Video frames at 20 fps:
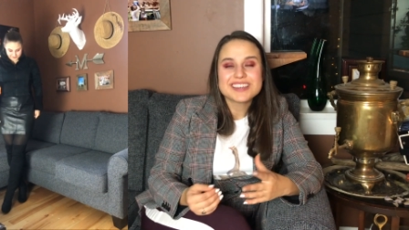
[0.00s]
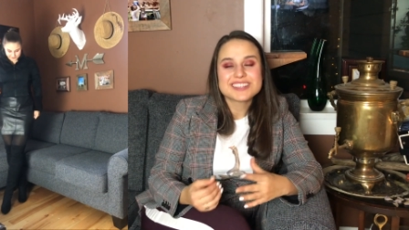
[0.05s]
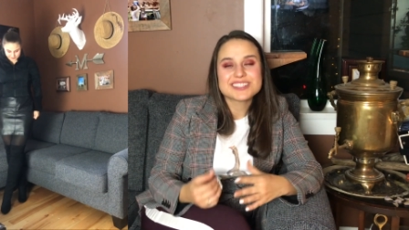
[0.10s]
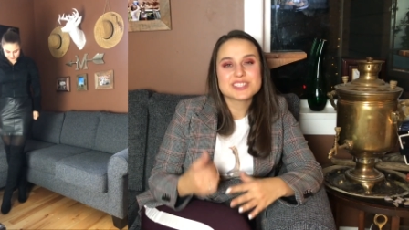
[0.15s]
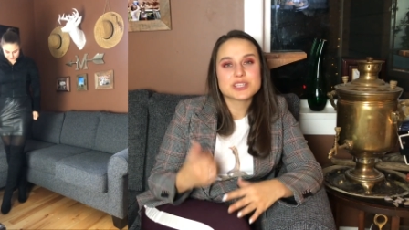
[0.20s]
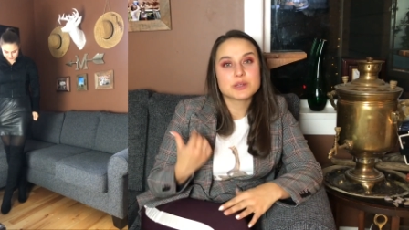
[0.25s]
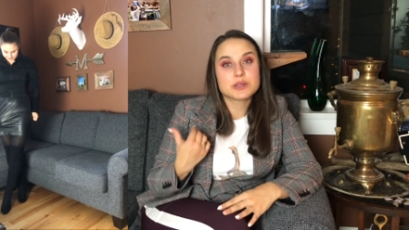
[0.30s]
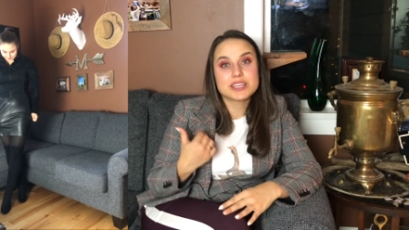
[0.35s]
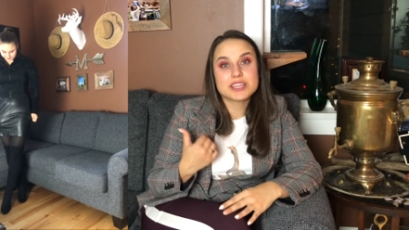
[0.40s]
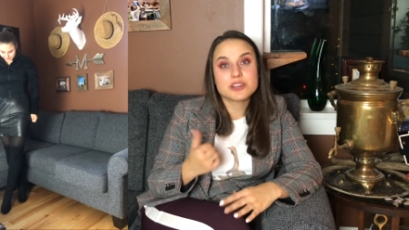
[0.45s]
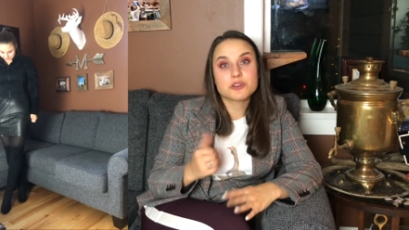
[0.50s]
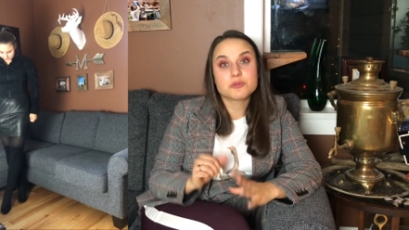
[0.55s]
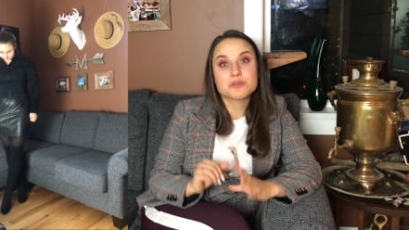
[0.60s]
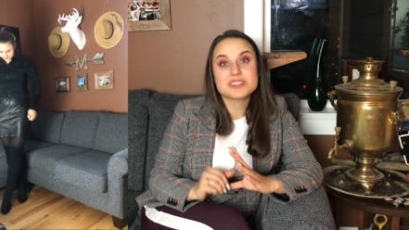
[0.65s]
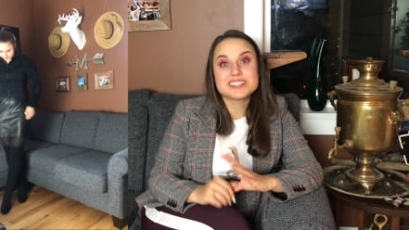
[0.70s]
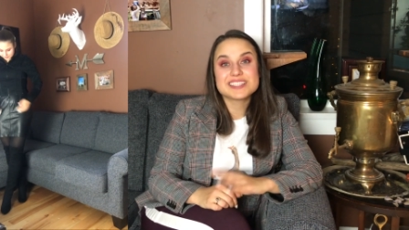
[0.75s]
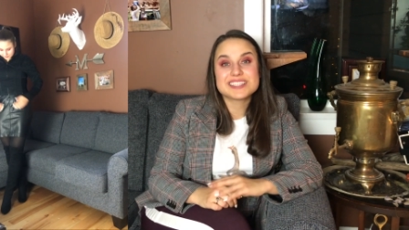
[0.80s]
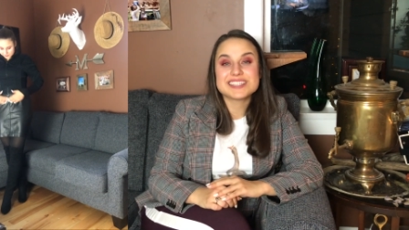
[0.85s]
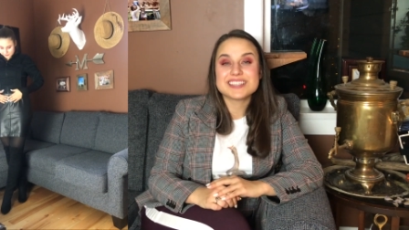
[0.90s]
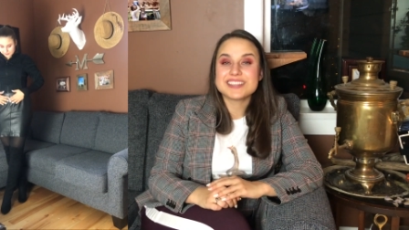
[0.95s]
So here
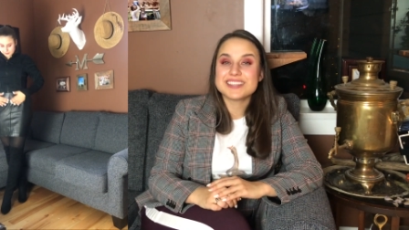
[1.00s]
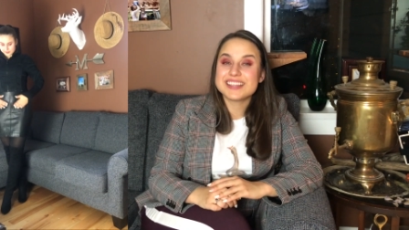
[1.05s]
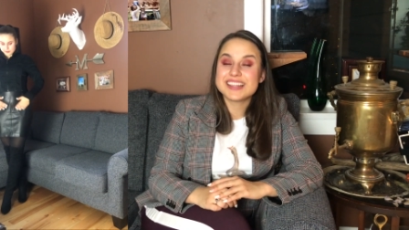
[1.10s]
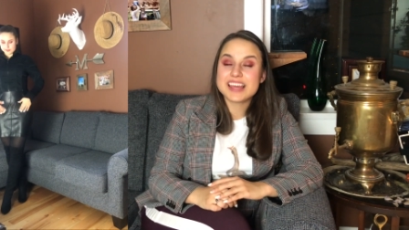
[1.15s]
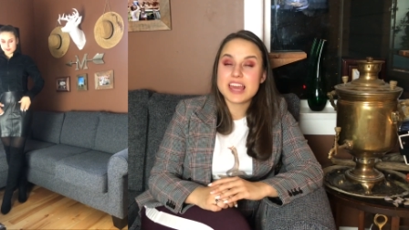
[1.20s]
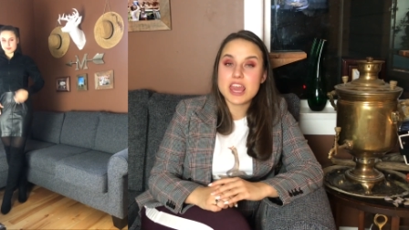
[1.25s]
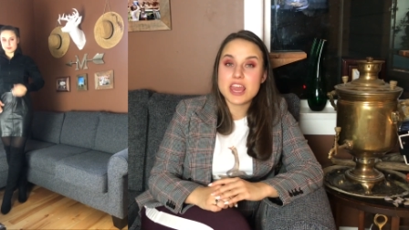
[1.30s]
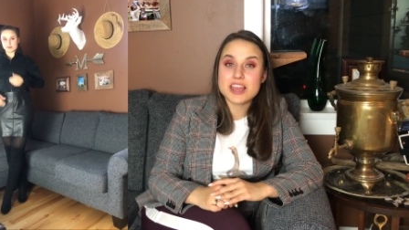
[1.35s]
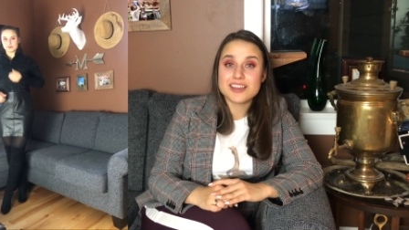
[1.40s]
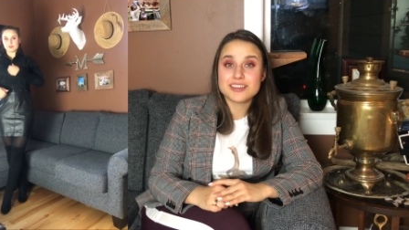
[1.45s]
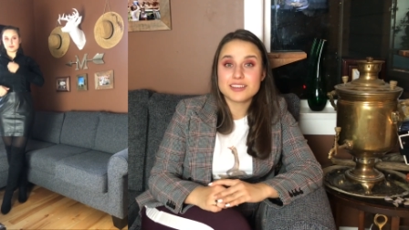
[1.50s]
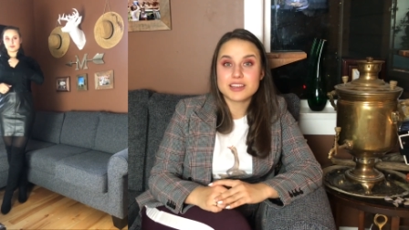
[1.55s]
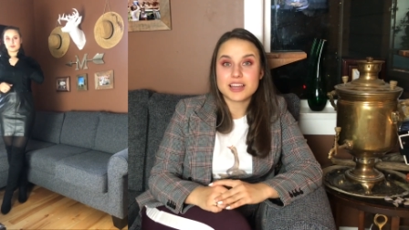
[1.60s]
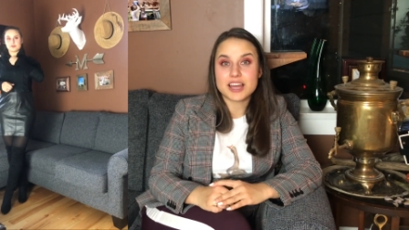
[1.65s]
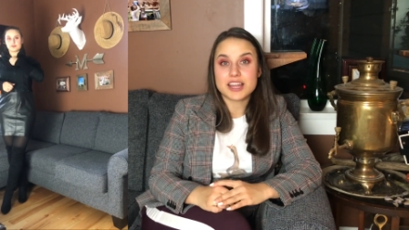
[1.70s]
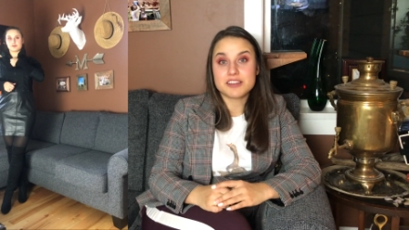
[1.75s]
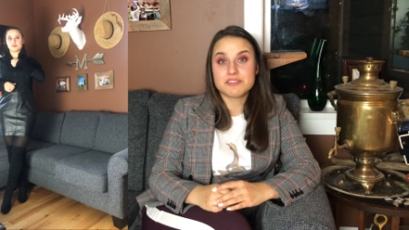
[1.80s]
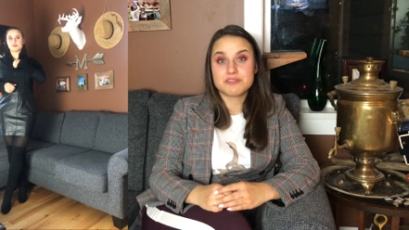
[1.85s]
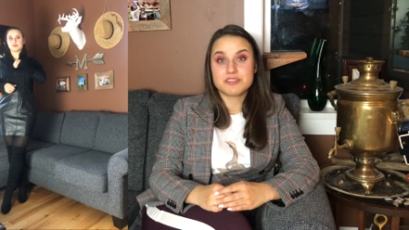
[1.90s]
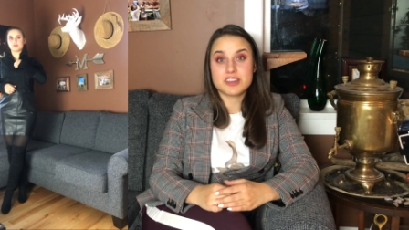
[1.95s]
we see a
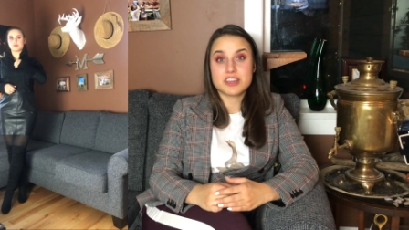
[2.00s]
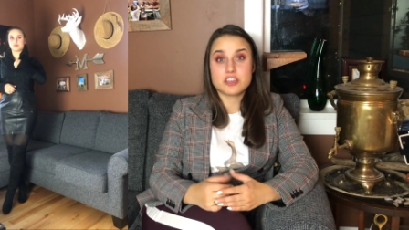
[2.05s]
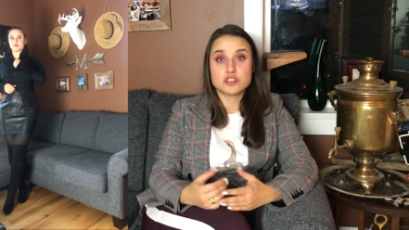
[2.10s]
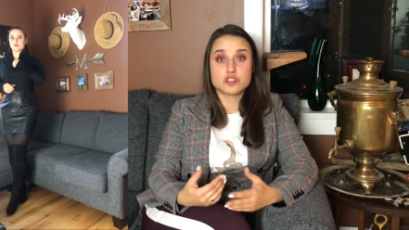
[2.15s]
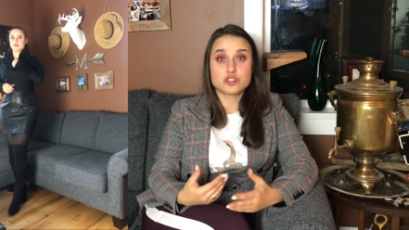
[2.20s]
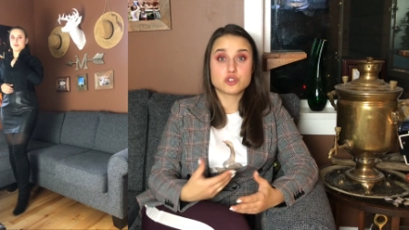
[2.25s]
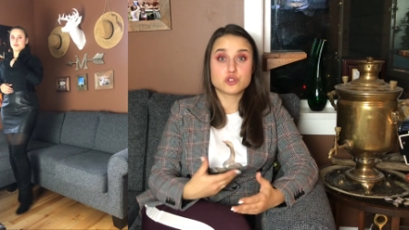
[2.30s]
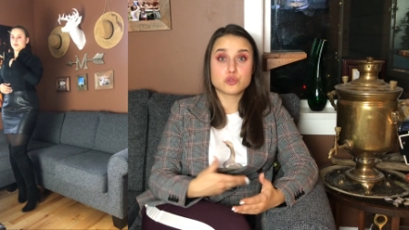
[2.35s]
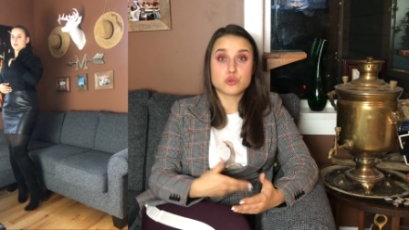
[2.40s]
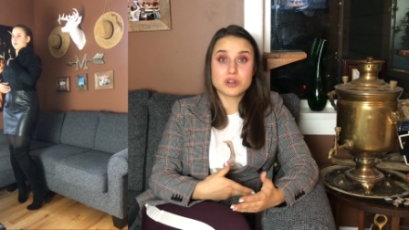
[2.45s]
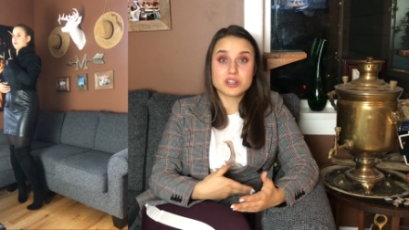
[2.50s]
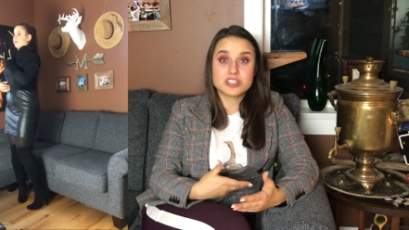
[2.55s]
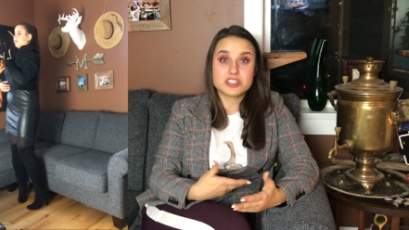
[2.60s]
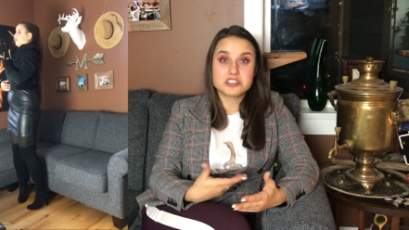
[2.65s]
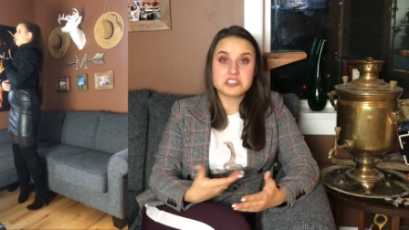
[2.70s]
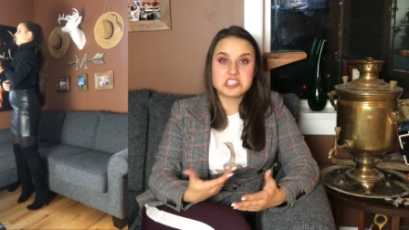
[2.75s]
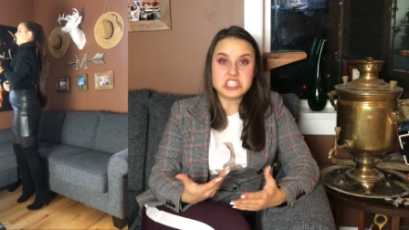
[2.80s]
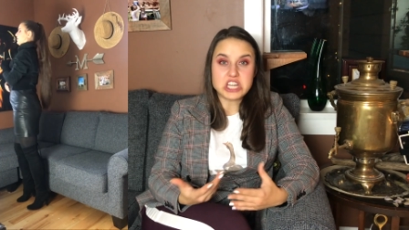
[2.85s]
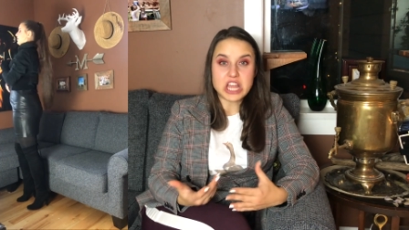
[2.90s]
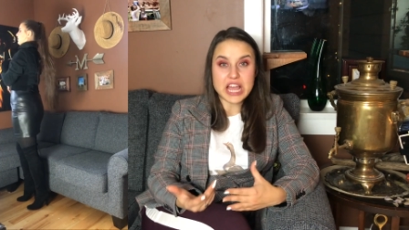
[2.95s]
kind of a short
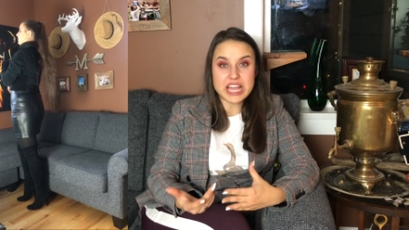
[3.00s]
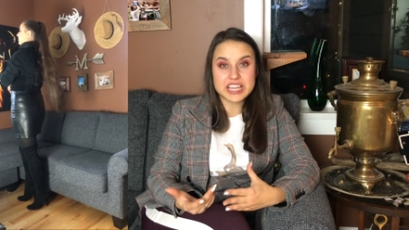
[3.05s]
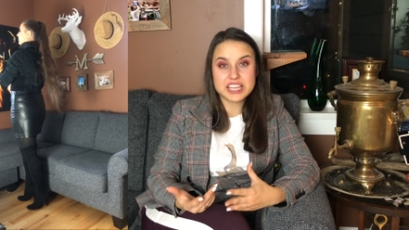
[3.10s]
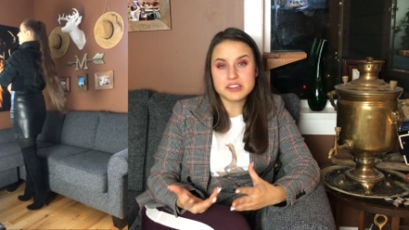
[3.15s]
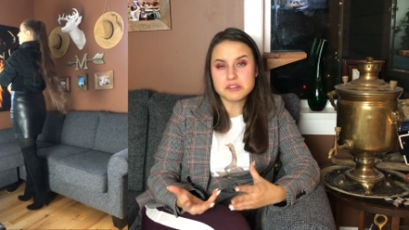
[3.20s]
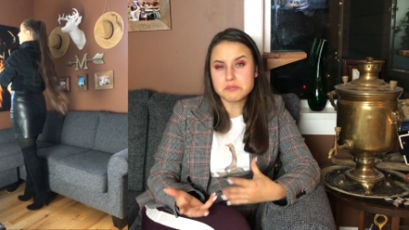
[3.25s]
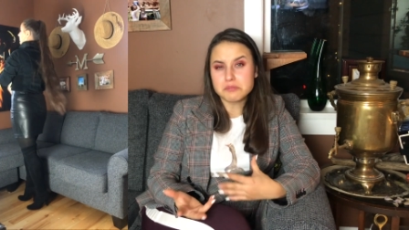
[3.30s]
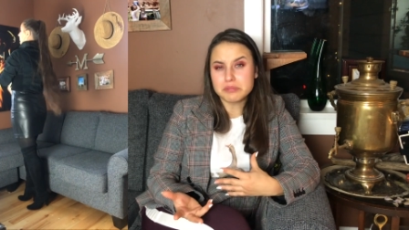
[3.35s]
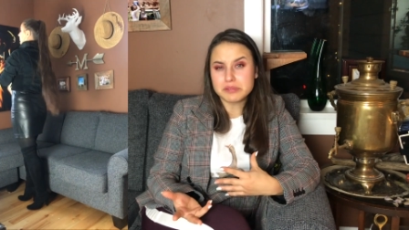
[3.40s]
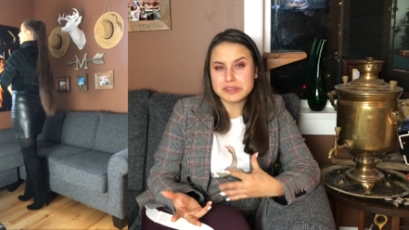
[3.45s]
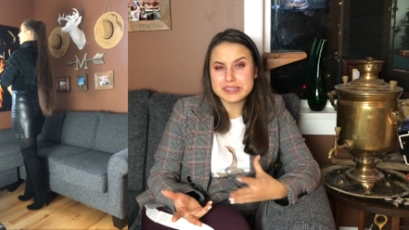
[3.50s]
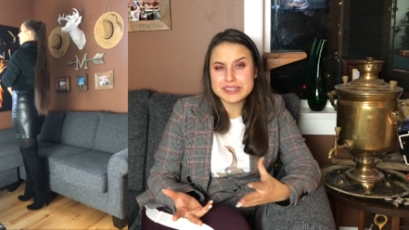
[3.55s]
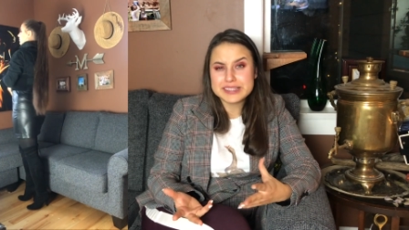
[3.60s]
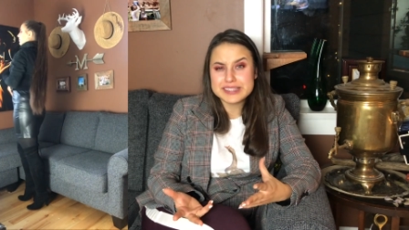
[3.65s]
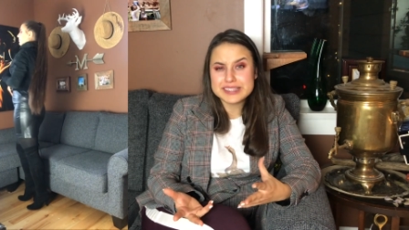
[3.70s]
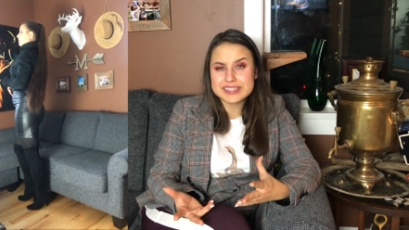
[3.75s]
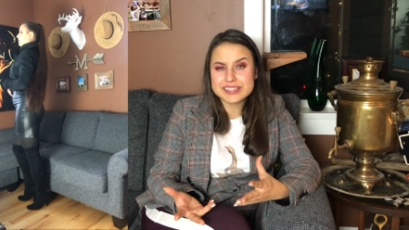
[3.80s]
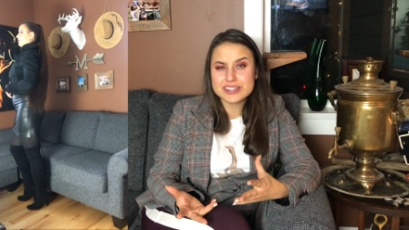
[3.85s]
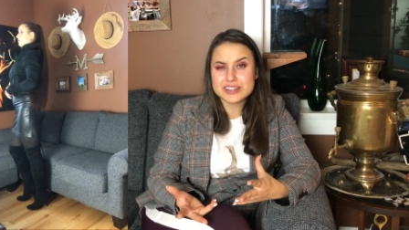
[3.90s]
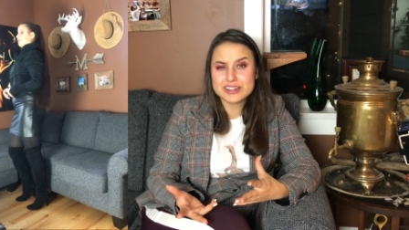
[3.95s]
jacket
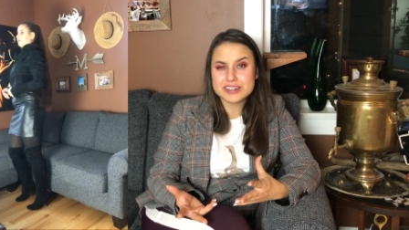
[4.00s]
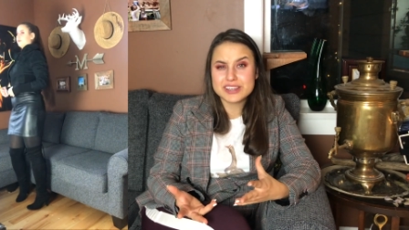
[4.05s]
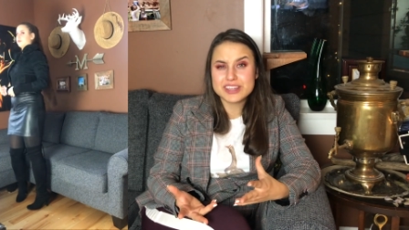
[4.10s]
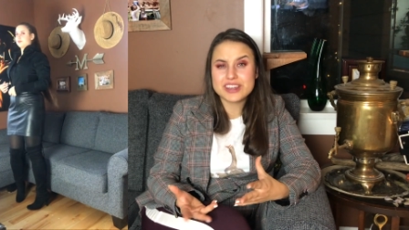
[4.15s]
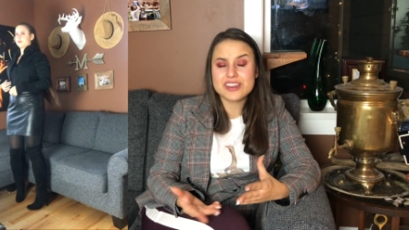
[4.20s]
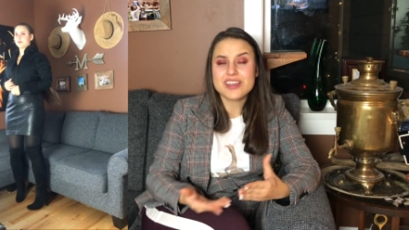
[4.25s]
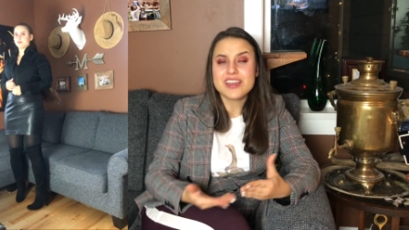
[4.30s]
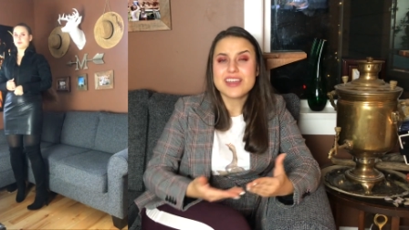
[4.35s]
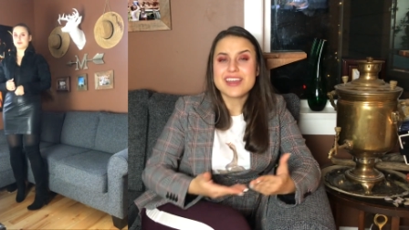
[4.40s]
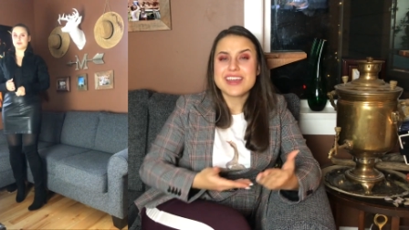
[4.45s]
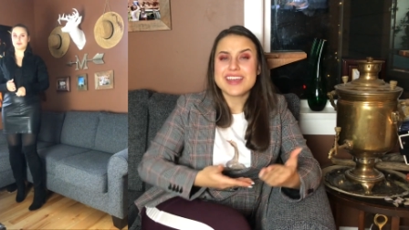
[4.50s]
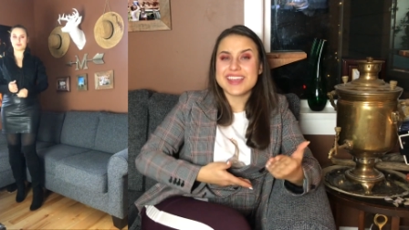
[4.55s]
blazer on here.